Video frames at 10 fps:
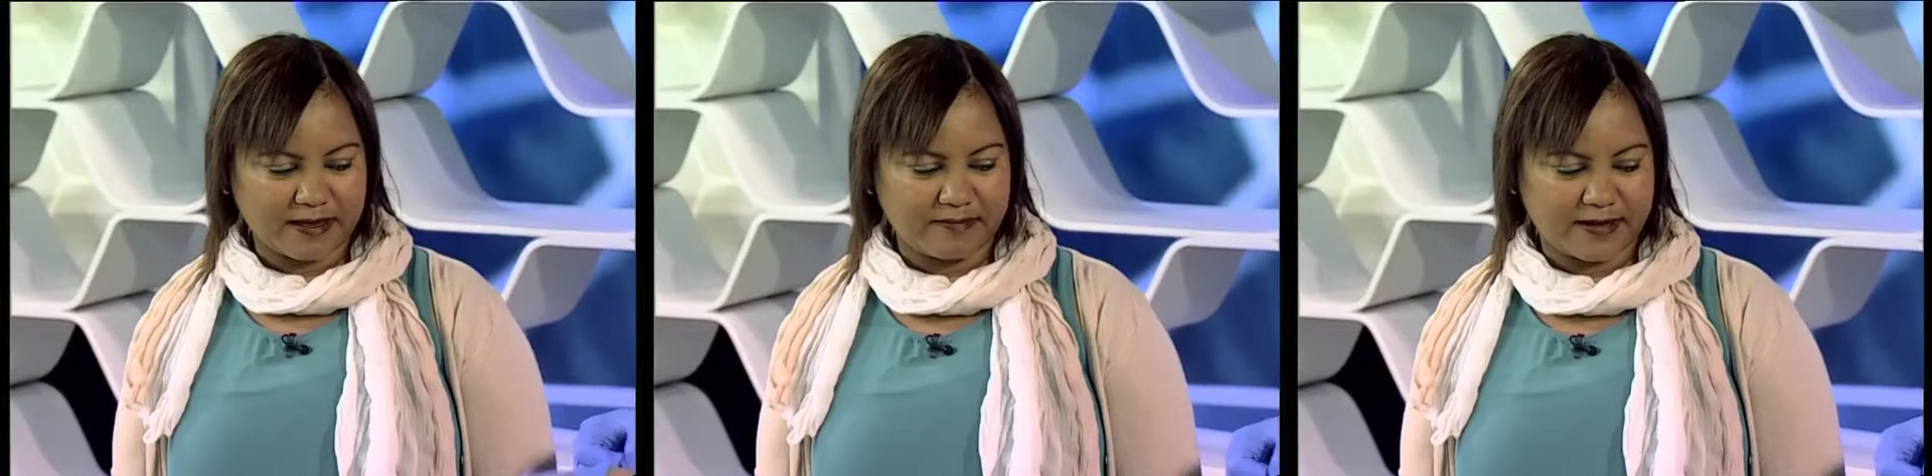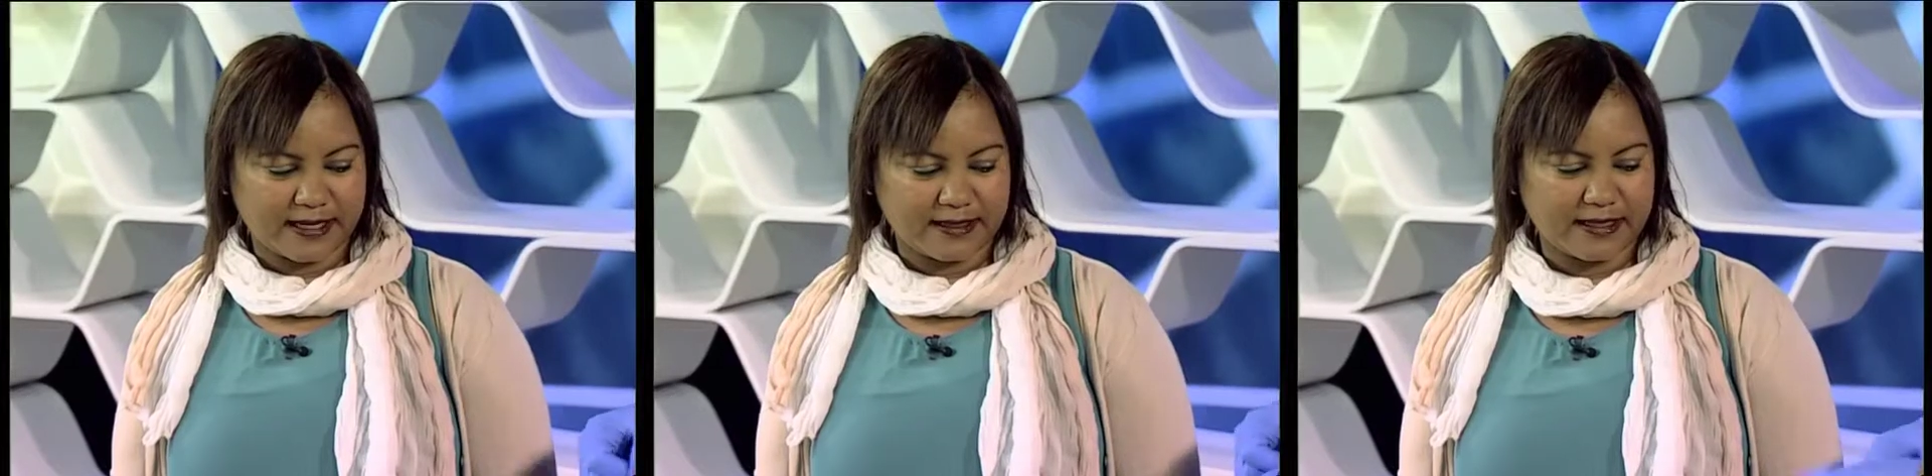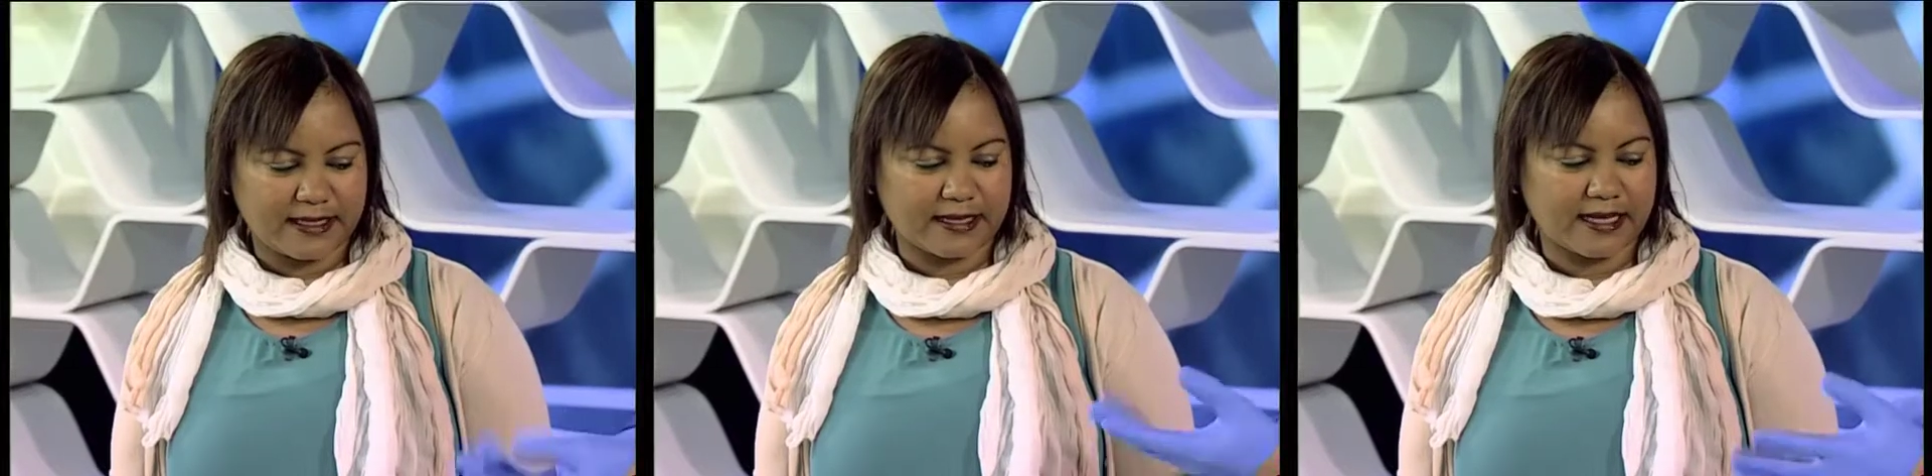my brother
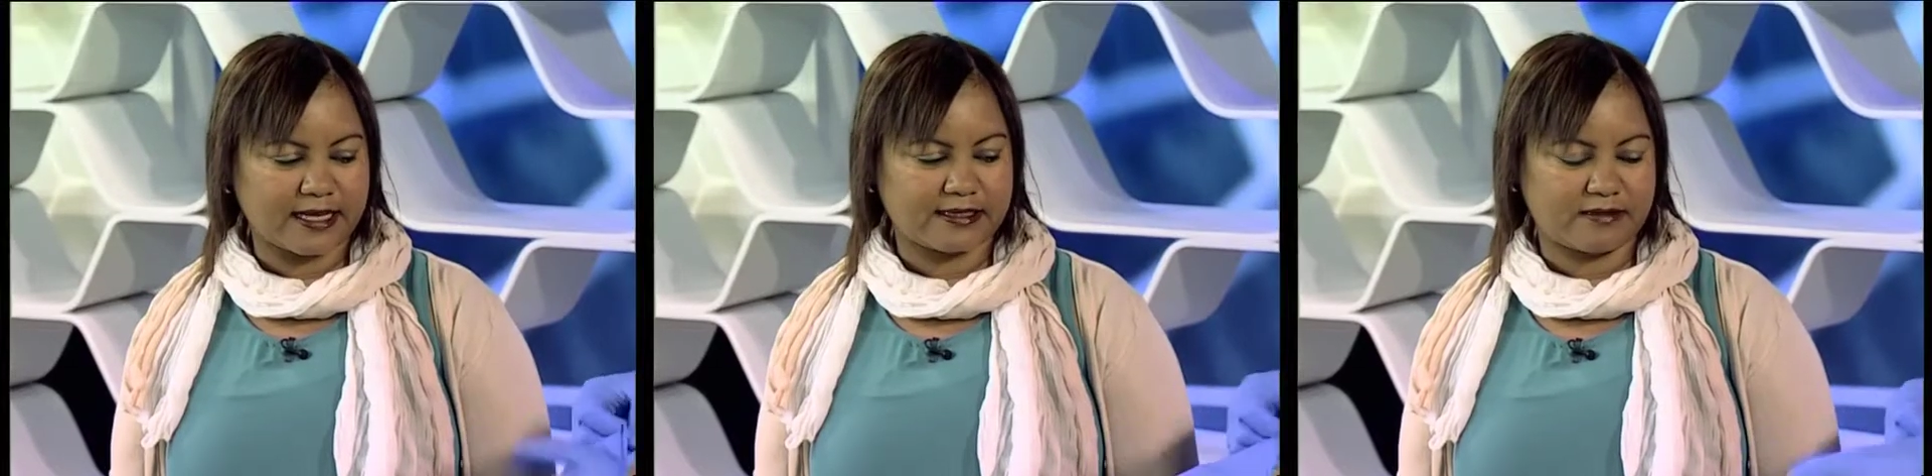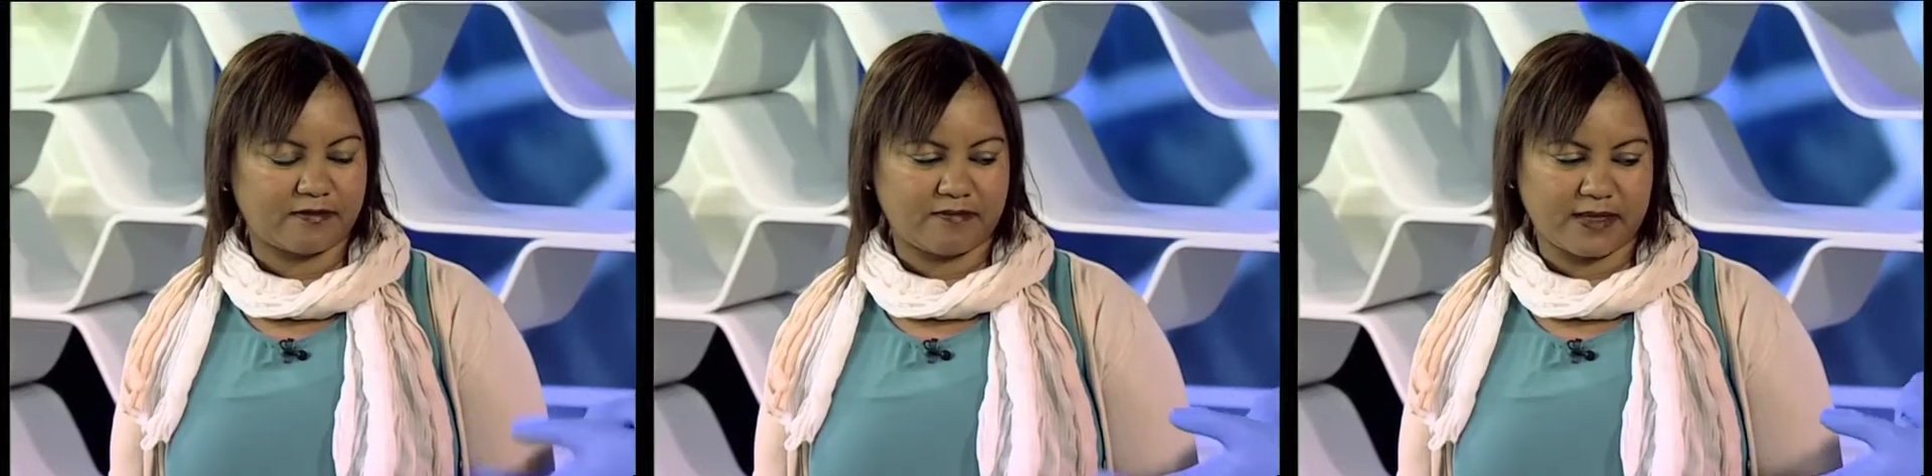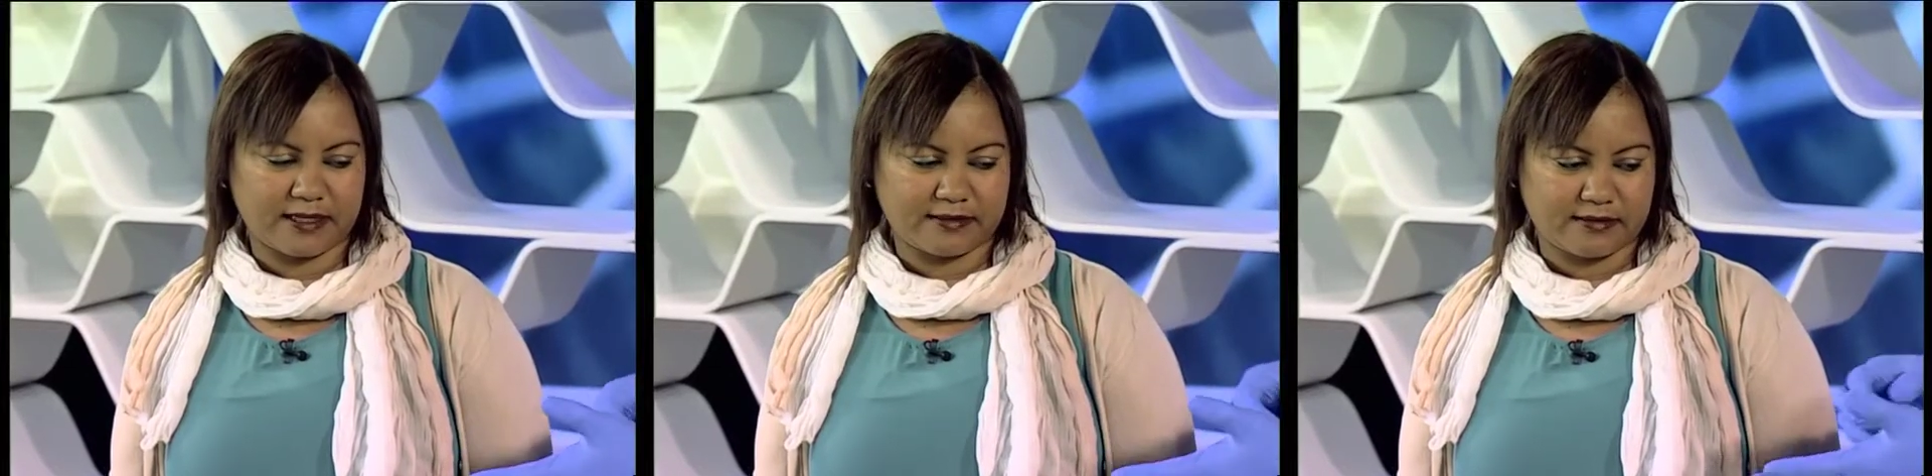and a cousin of
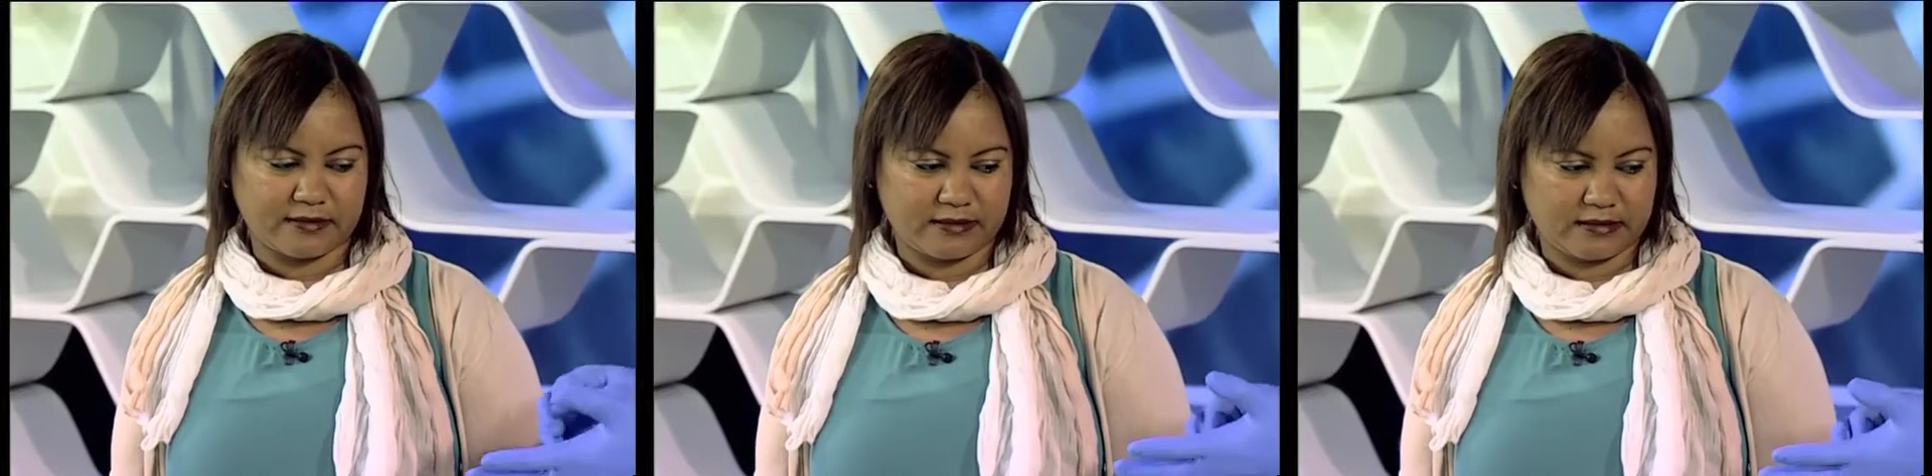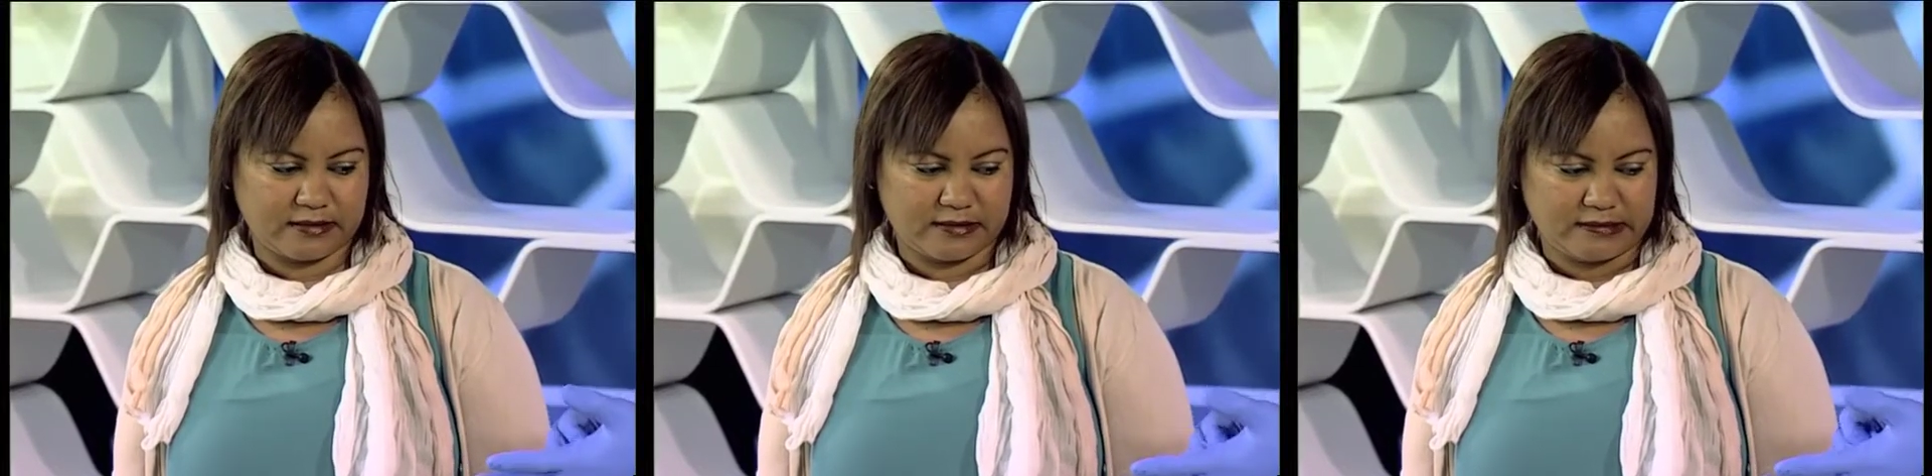mine. Okay, so